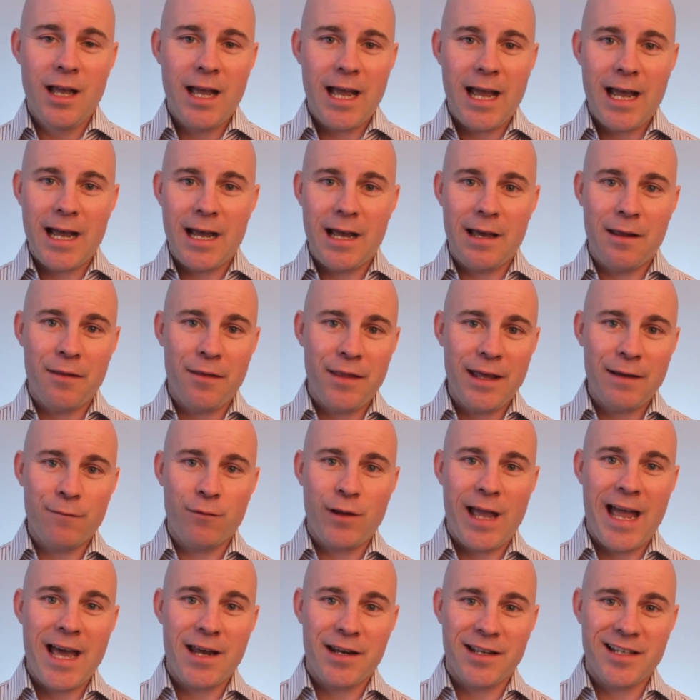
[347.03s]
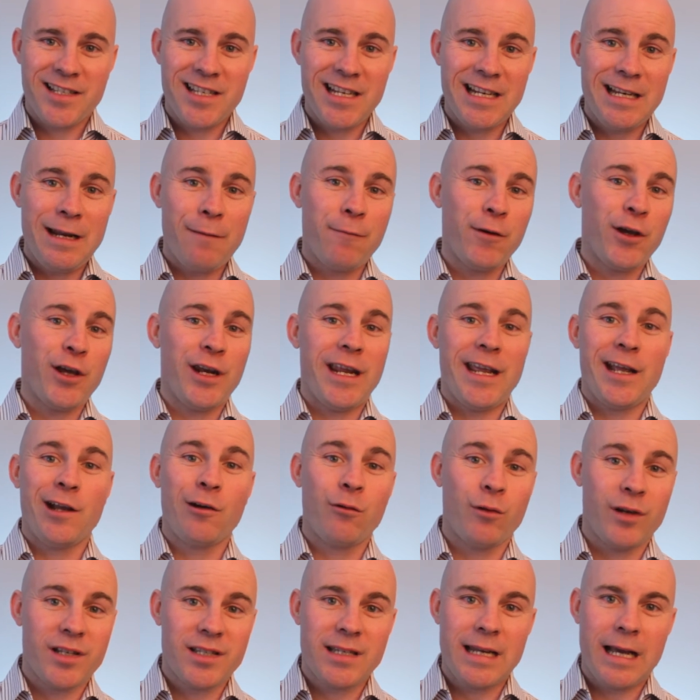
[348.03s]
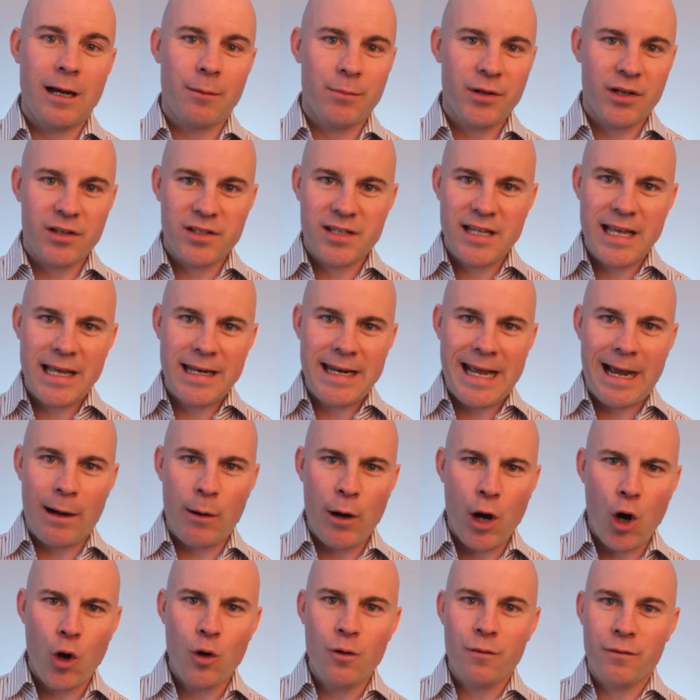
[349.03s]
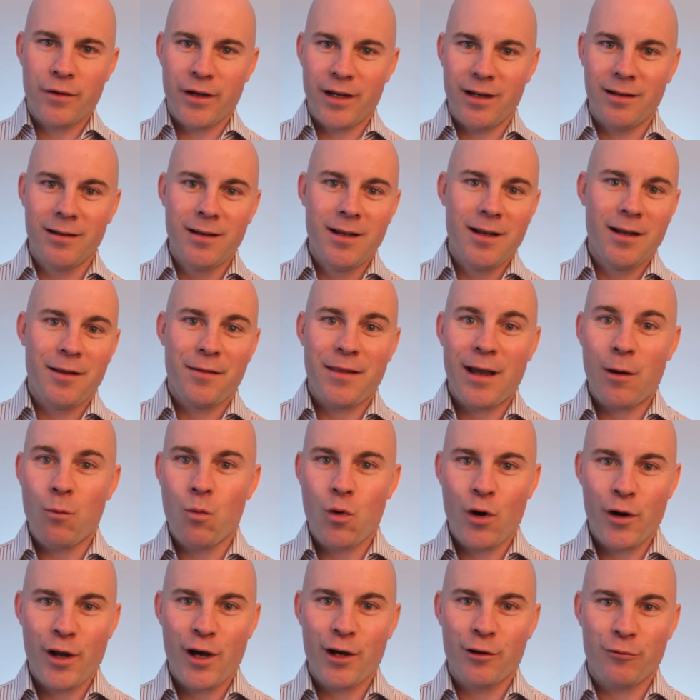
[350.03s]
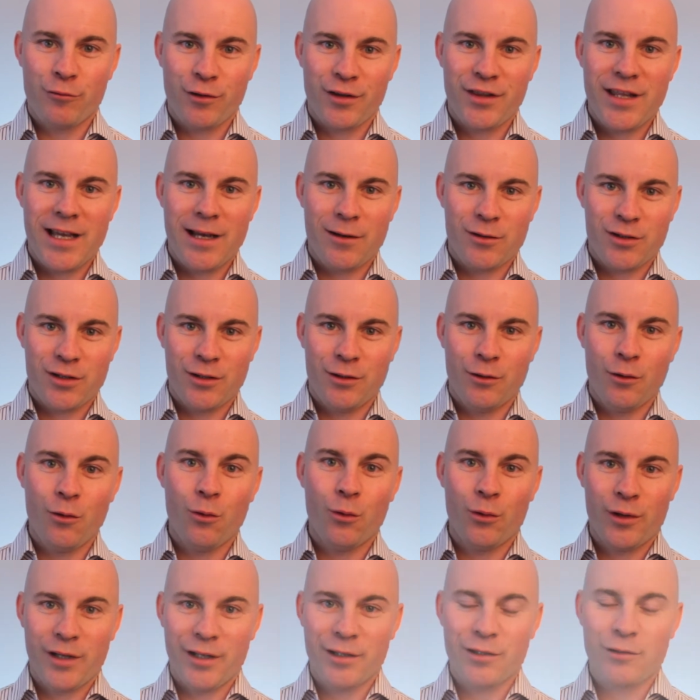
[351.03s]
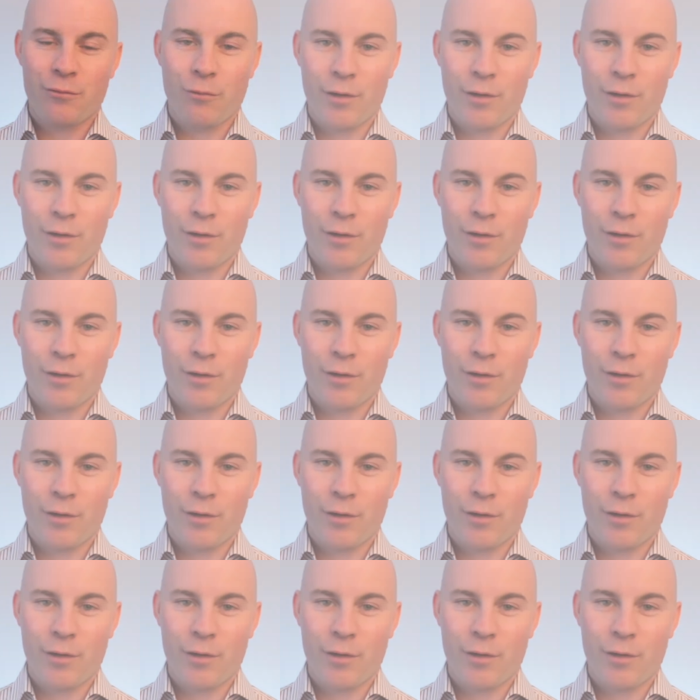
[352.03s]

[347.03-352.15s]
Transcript: and they've had a significant increase now because they're now over that 100,000 audience